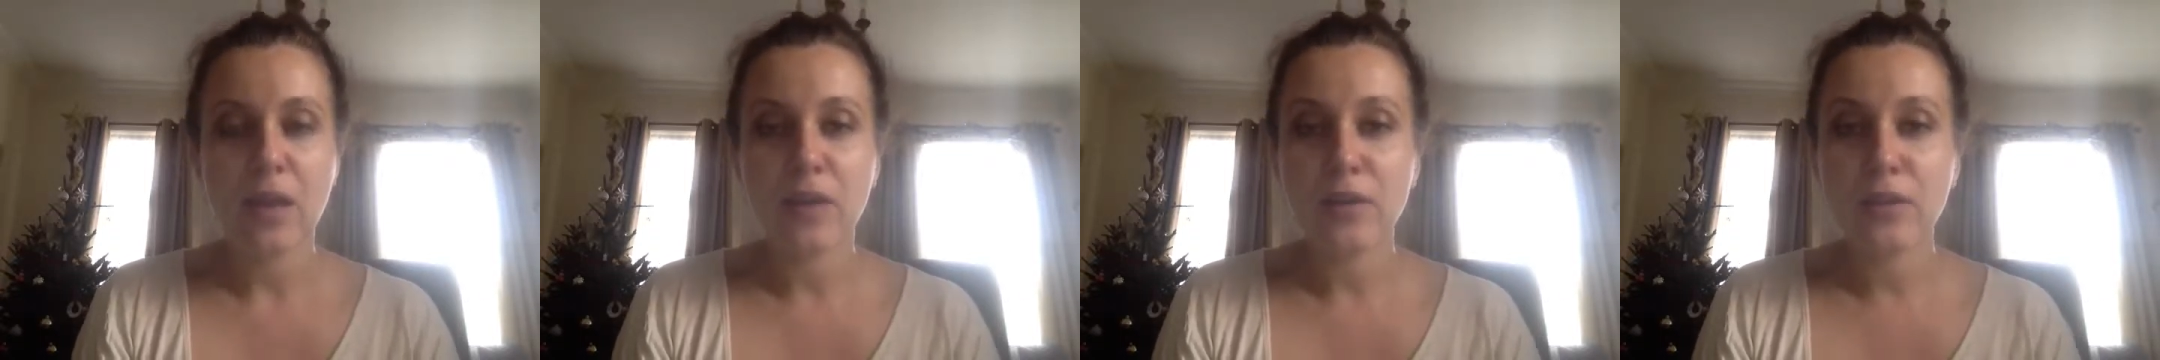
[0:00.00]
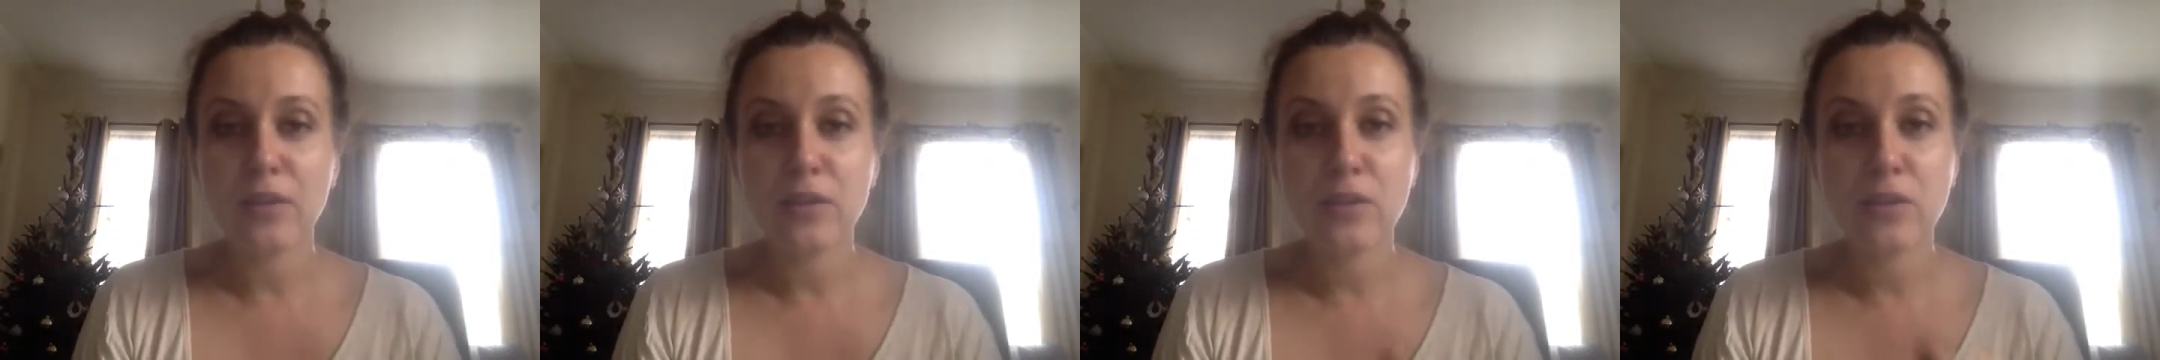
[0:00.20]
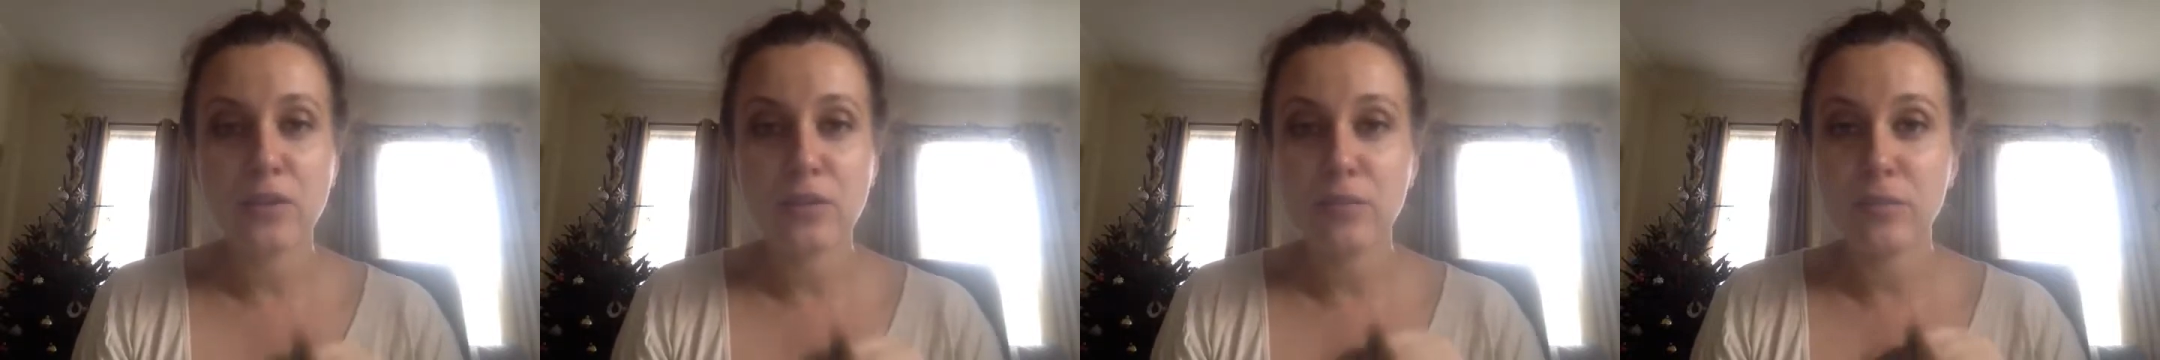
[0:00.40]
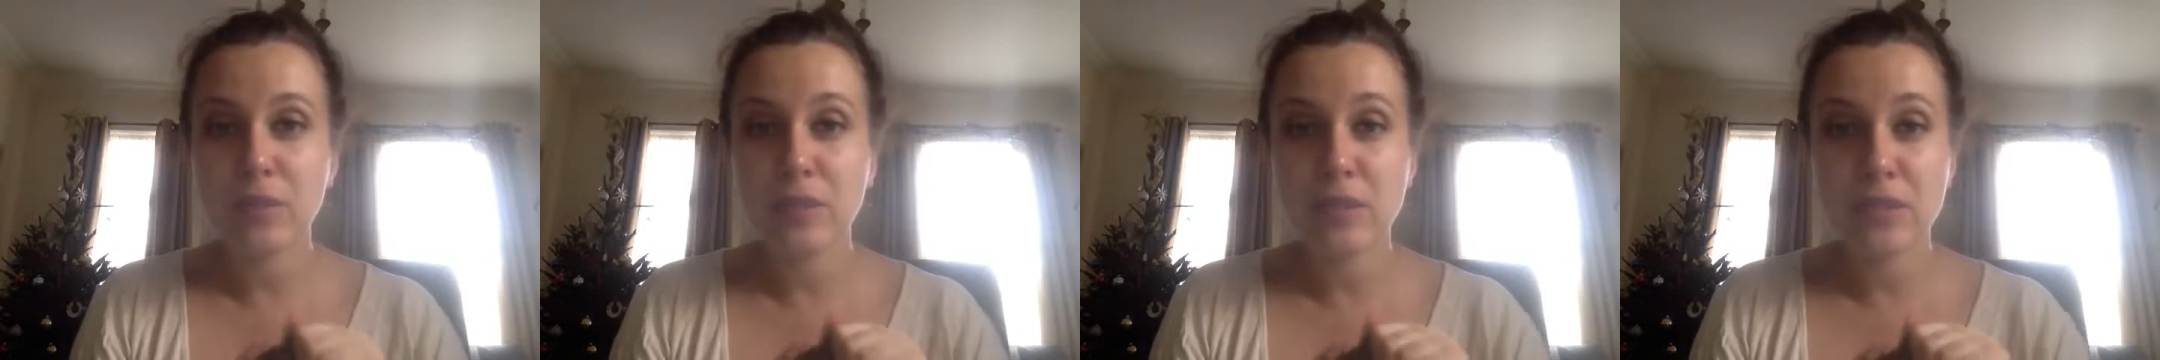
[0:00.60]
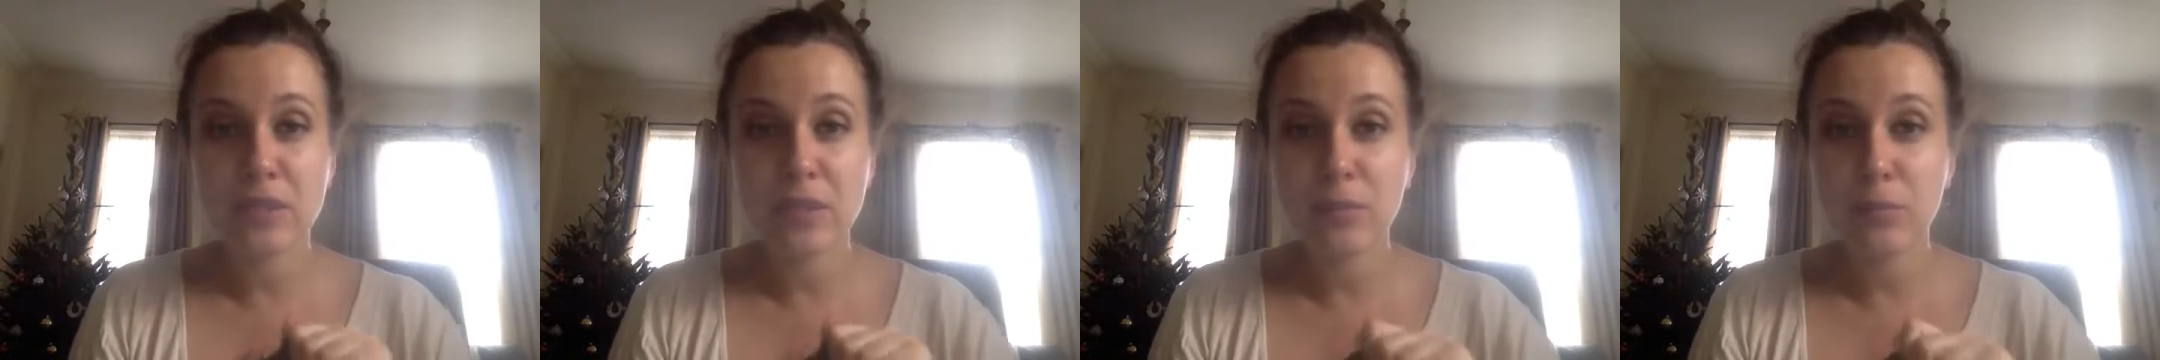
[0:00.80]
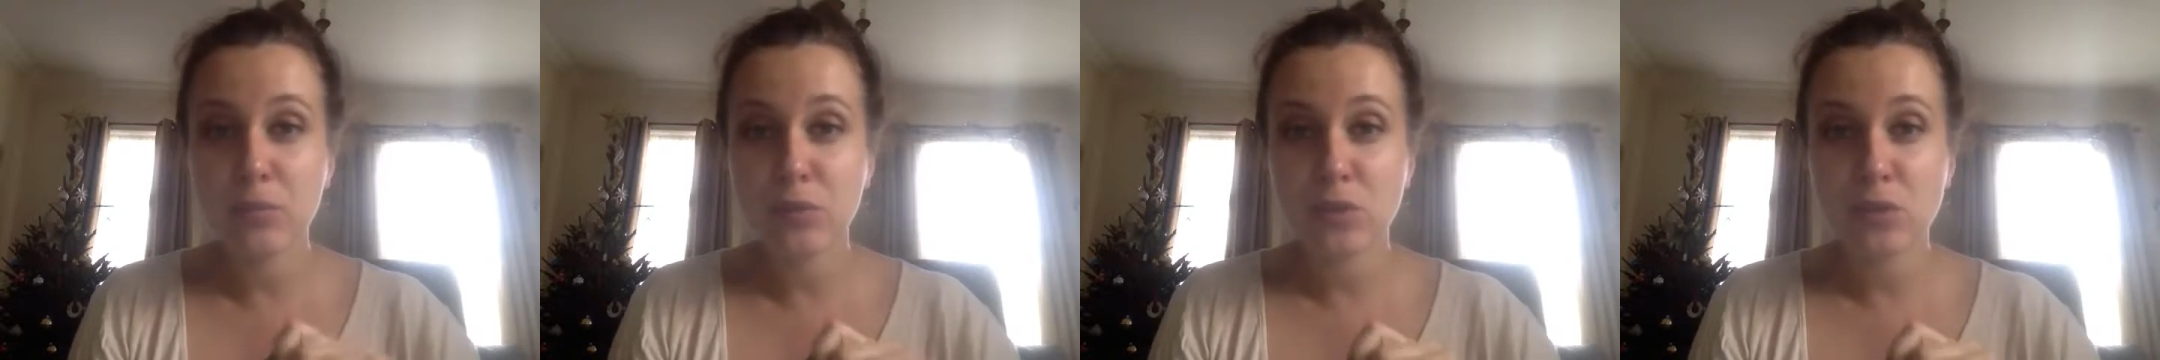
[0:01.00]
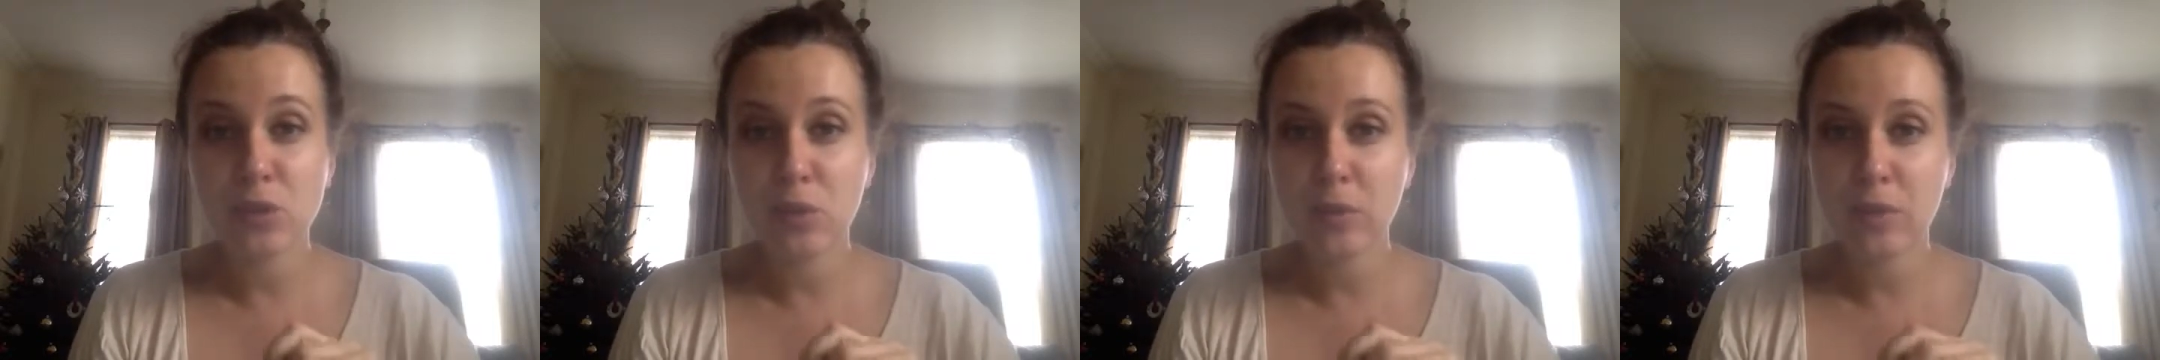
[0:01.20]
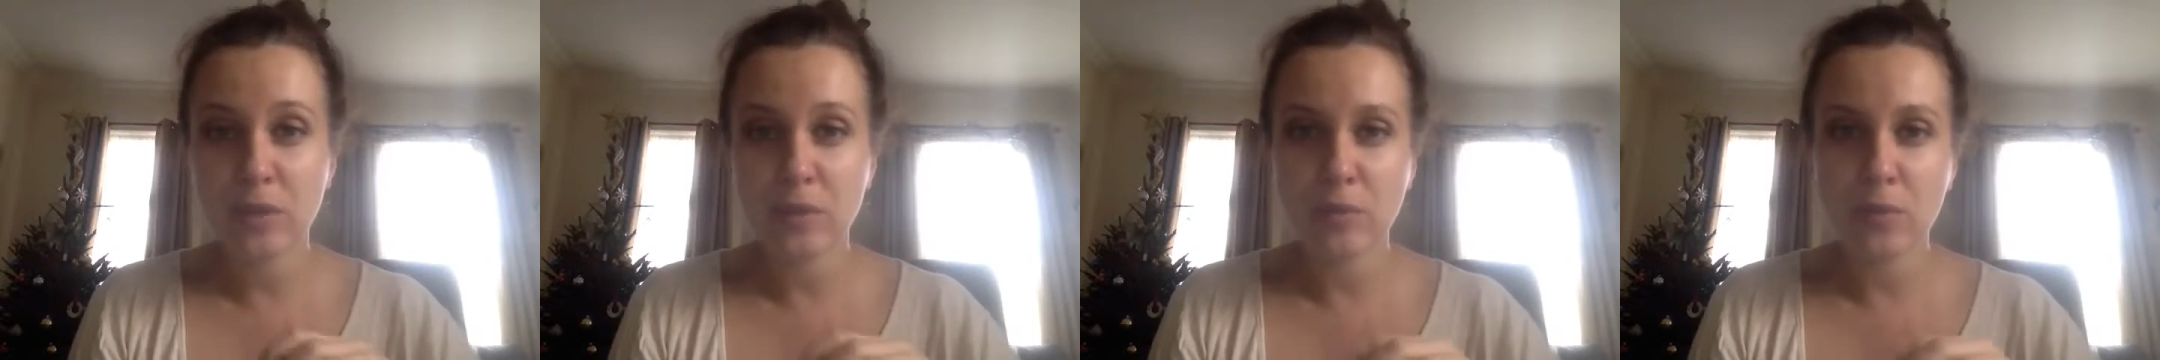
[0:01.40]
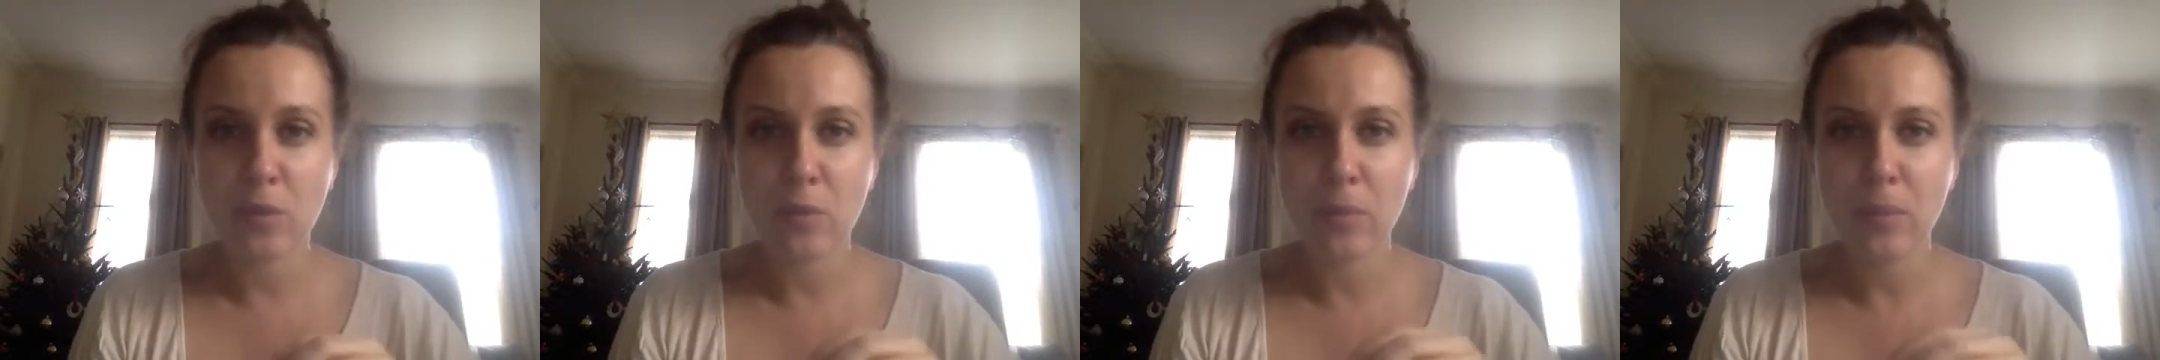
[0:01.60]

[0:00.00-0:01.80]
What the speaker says: this so many more,